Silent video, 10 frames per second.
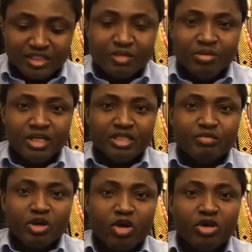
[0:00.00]

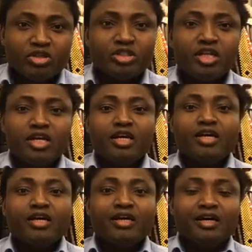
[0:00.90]
minutes because
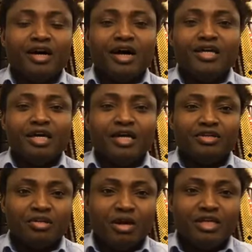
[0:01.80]
I
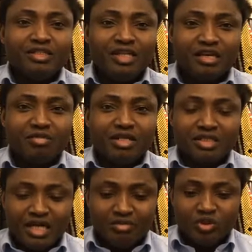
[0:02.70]
normally take my
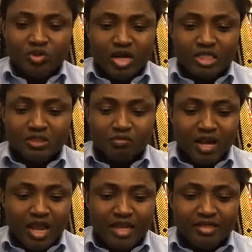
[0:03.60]
time to
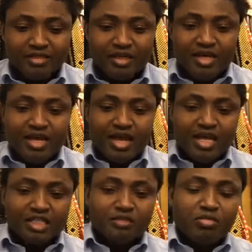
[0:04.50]
explain
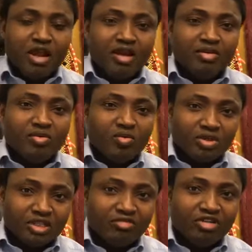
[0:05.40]

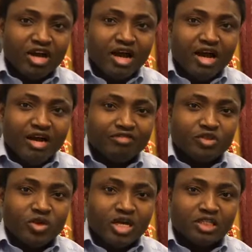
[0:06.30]
whatever I have
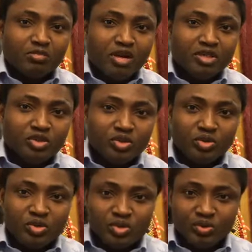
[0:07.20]
to explain to
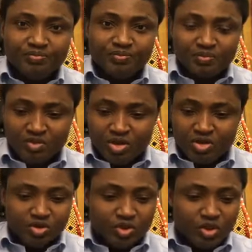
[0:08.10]
you.
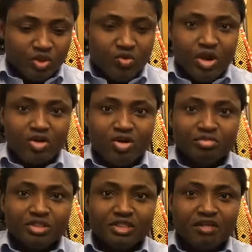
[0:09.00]
So welcome
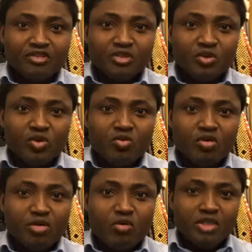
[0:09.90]
this afternoon.
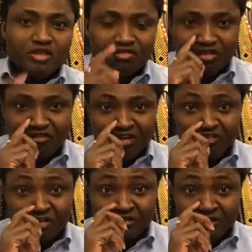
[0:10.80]
We'll be waiting for
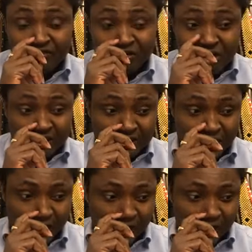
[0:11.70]
500 viewers